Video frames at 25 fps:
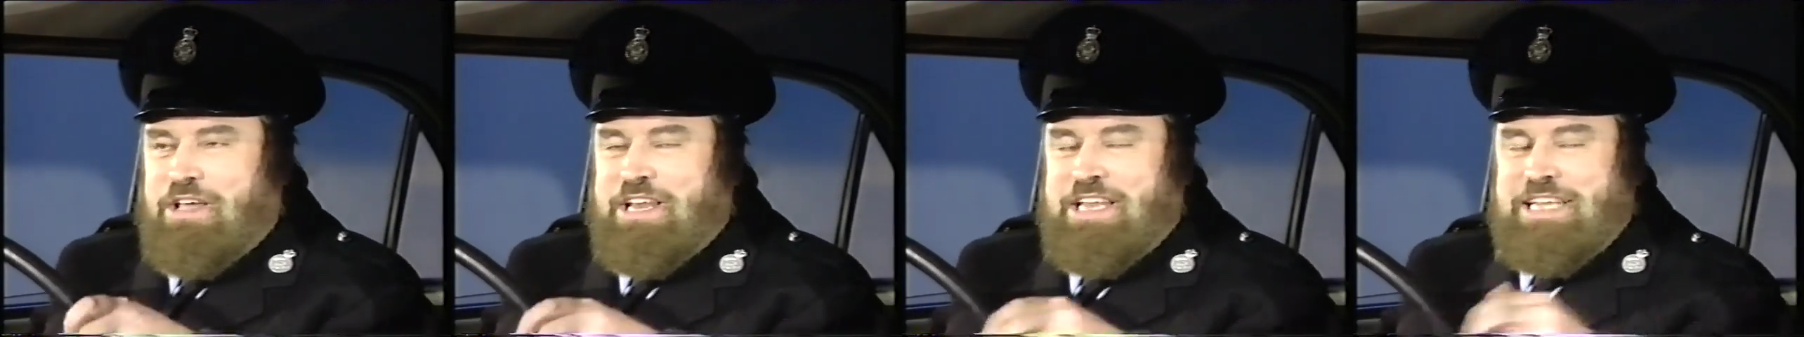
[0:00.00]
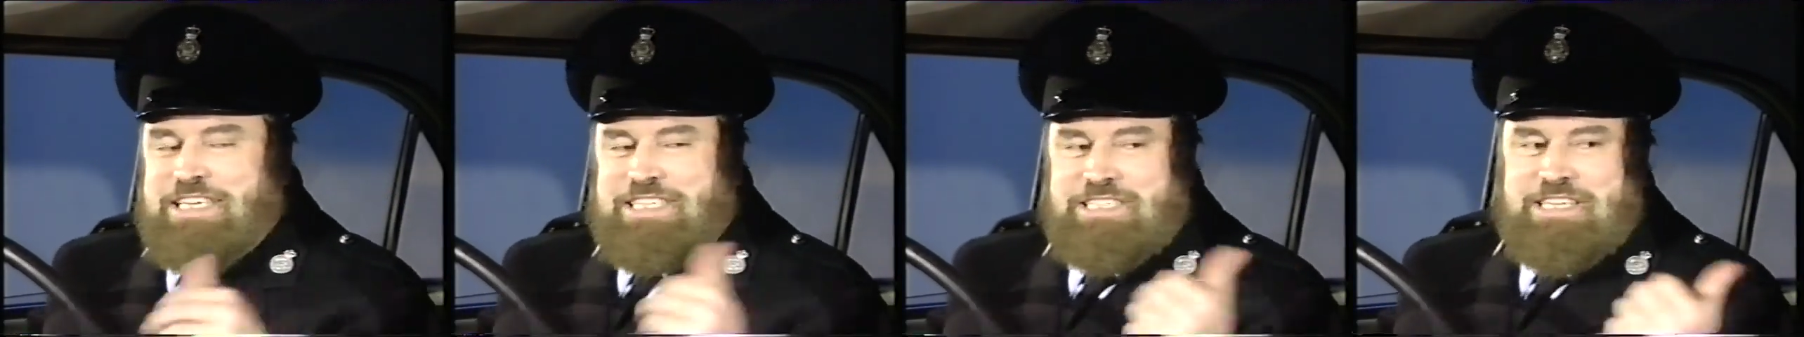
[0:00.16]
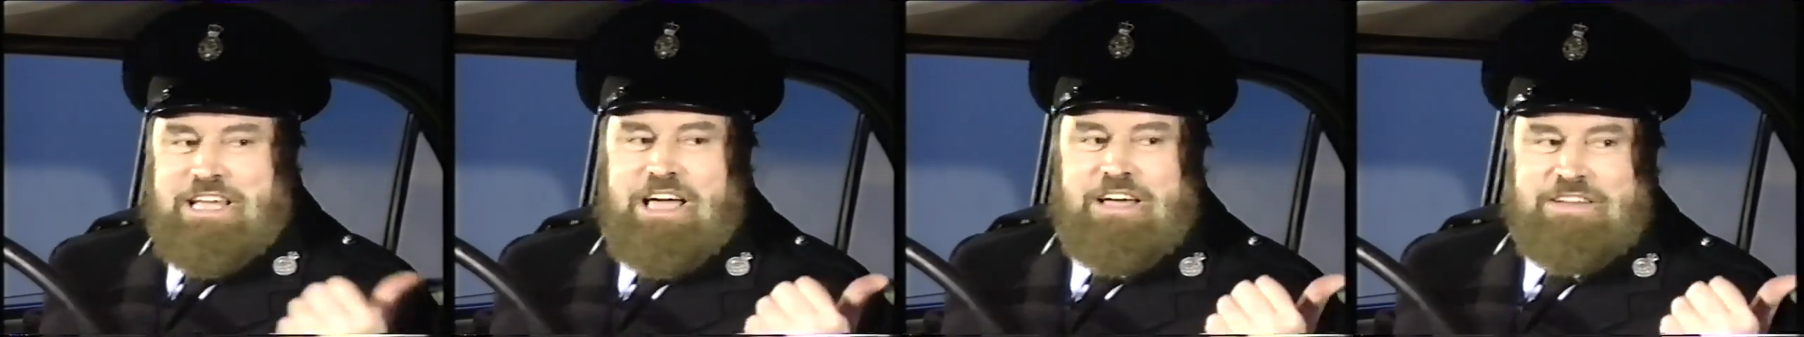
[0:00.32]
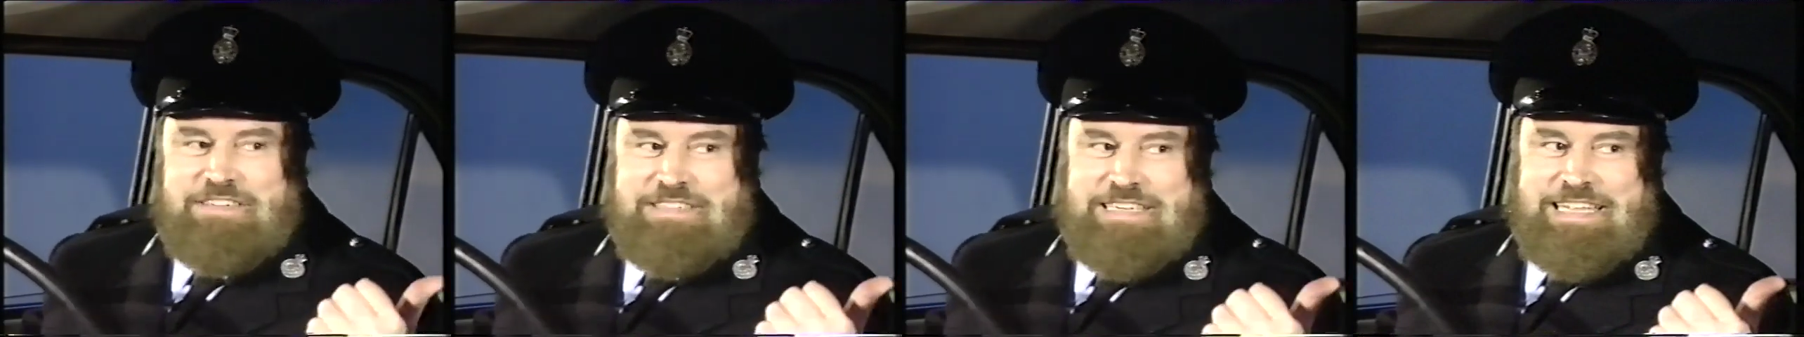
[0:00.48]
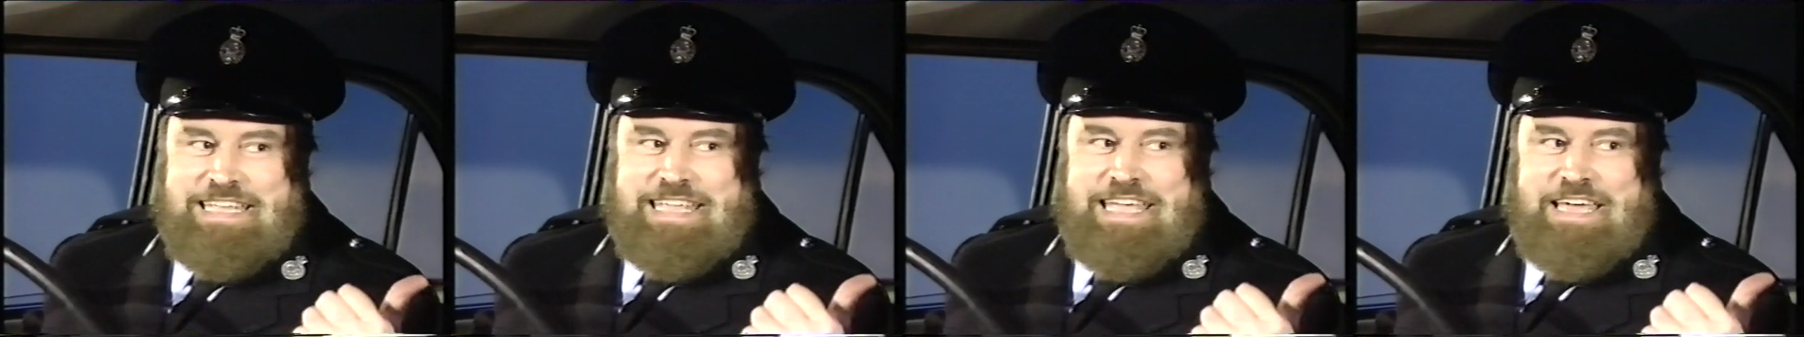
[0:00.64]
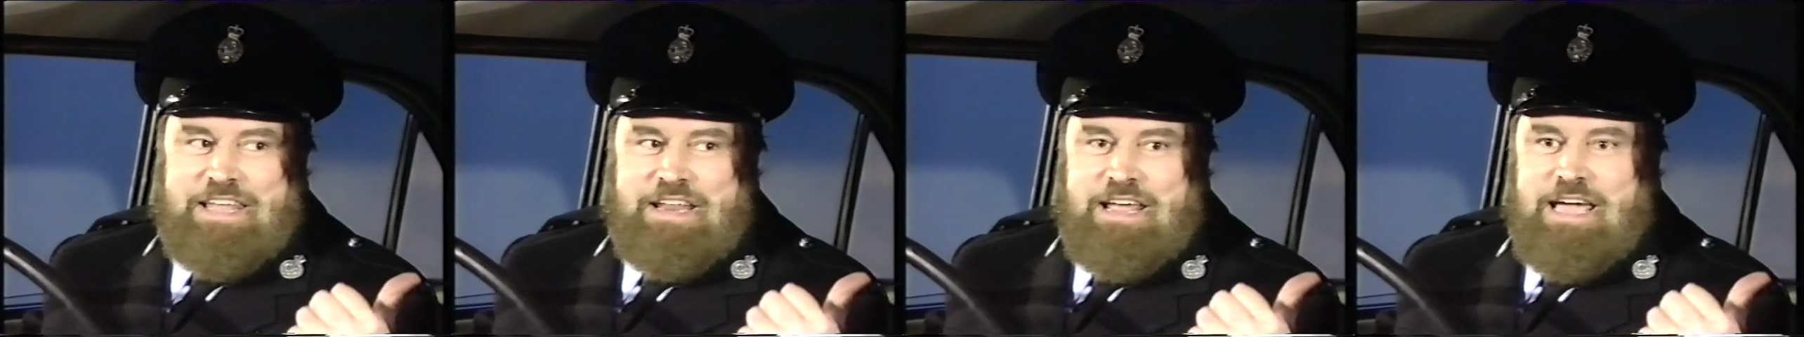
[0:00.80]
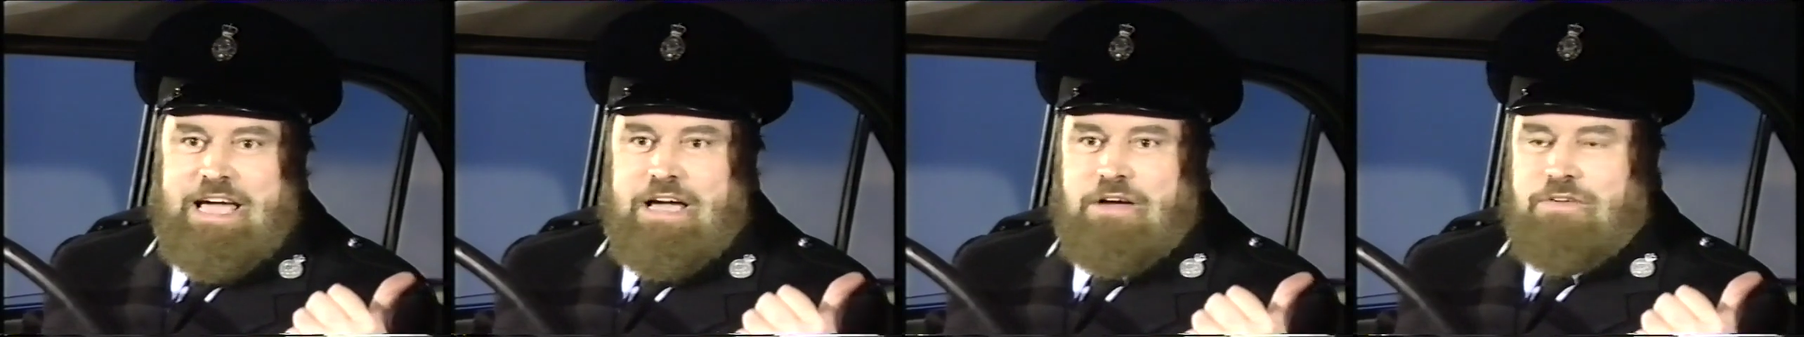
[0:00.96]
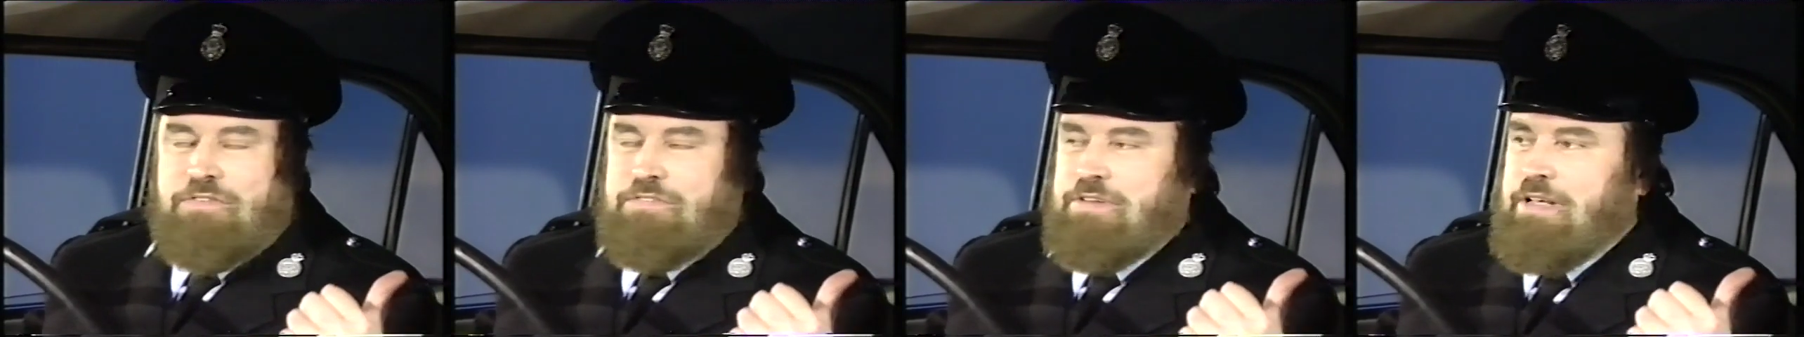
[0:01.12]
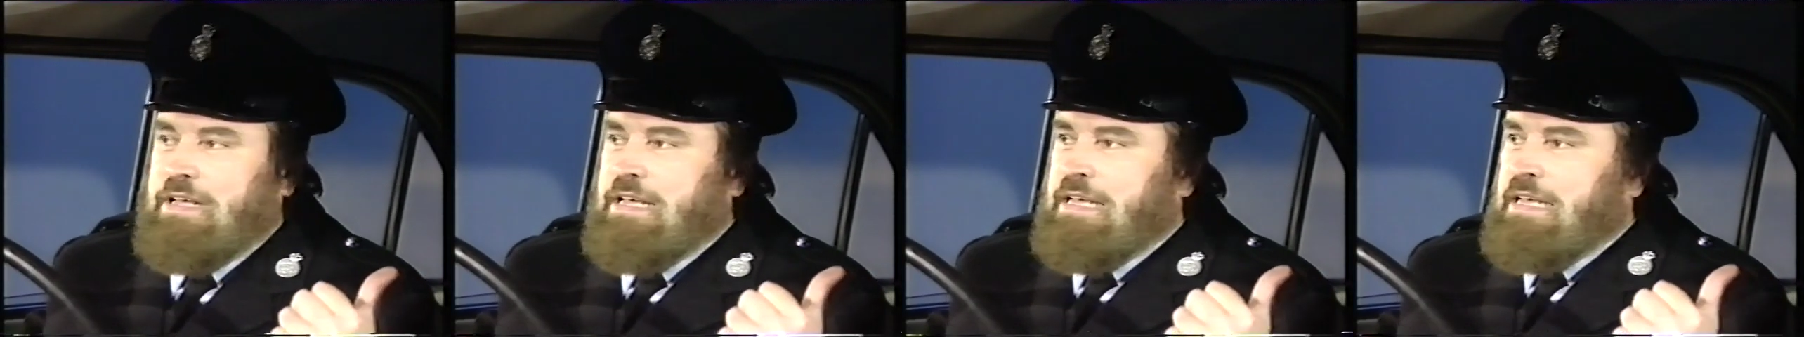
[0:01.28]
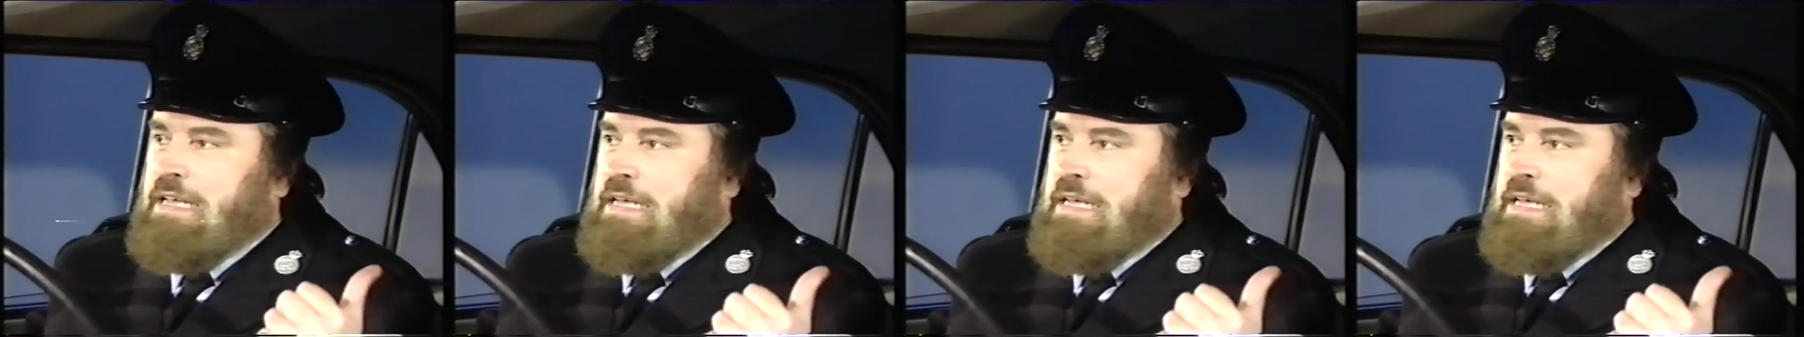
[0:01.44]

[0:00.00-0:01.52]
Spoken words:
and he started to get out.